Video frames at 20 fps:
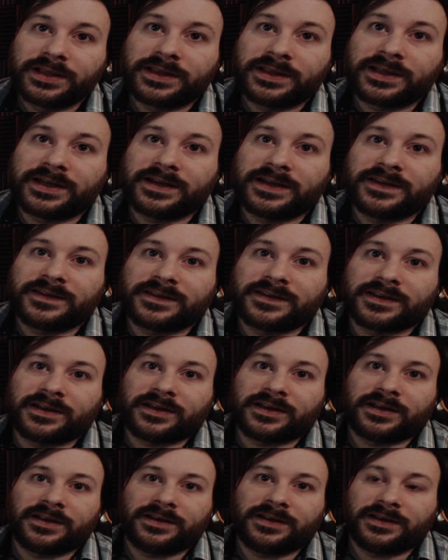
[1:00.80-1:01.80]
that is
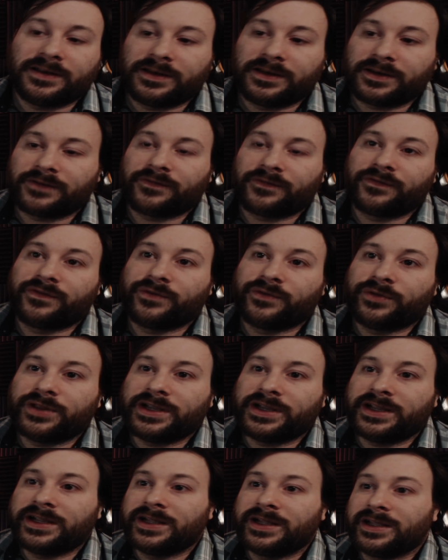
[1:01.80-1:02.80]

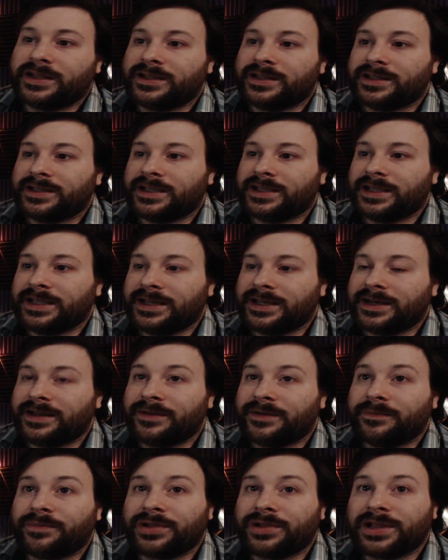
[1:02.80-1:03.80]
fully in
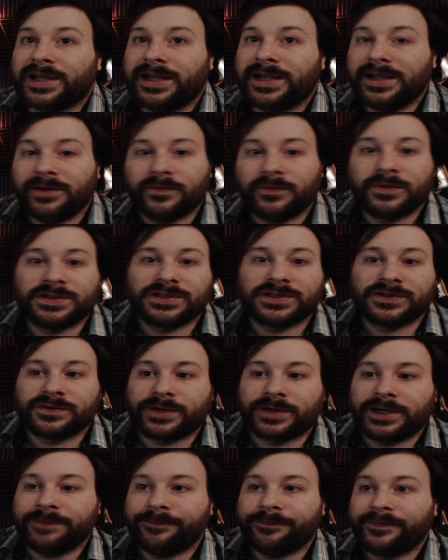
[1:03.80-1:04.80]
play, which is
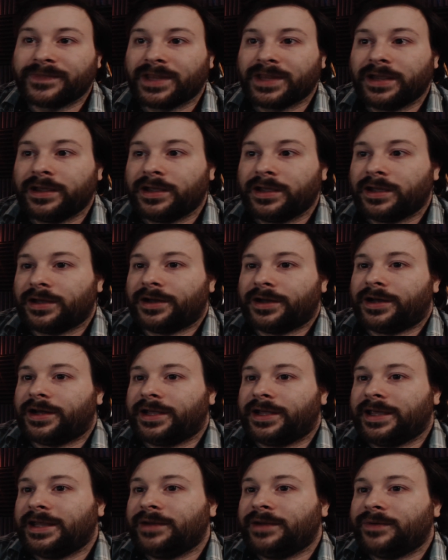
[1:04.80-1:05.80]
great.
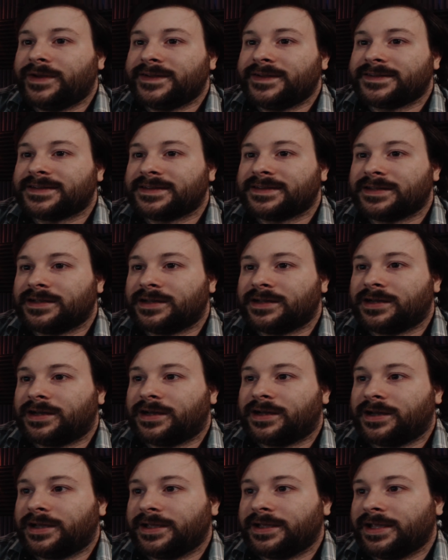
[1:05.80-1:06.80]
Anyways,
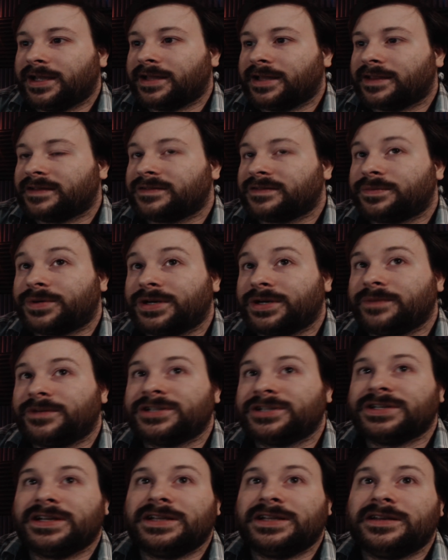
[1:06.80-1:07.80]
yeah, that's pretty
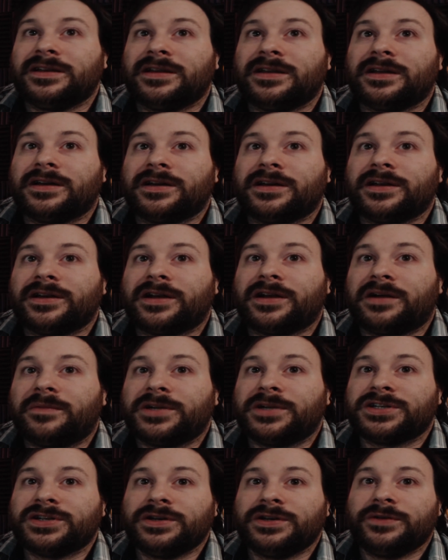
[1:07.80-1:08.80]
much it. Not
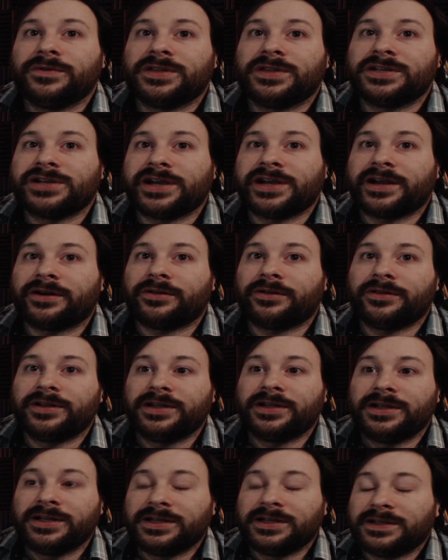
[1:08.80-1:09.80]
much new with the channel,
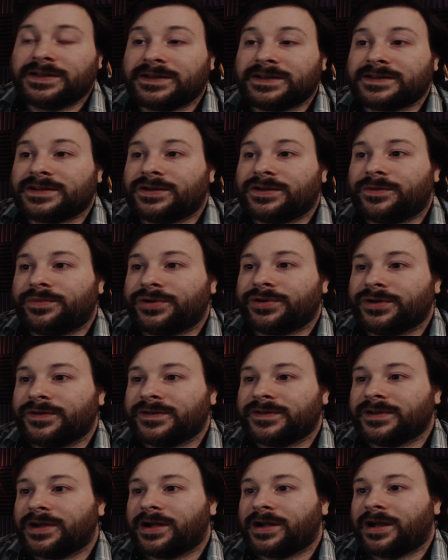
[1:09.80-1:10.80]
just still
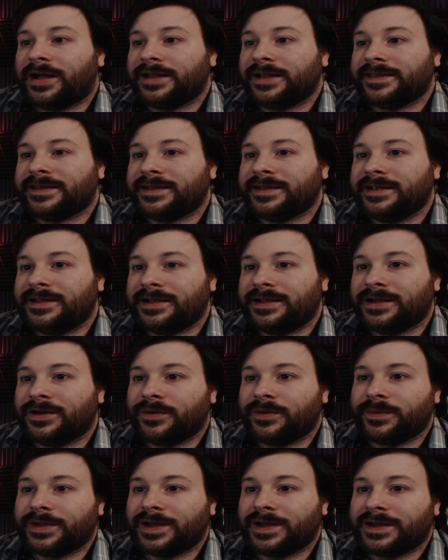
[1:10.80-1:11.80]
producing content. I
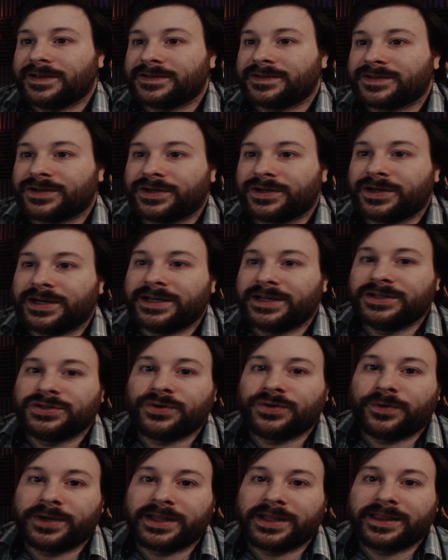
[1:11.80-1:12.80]
hope you guys are
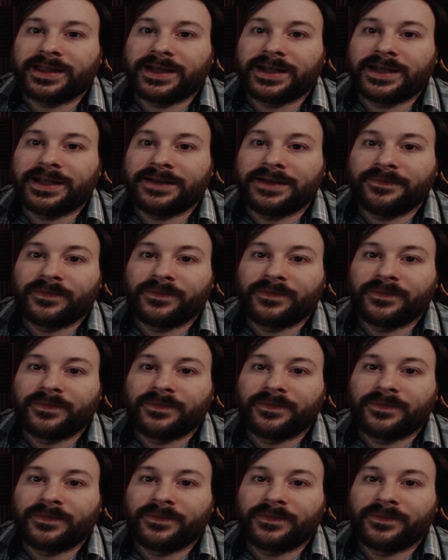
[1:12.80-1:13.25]
enjoying that.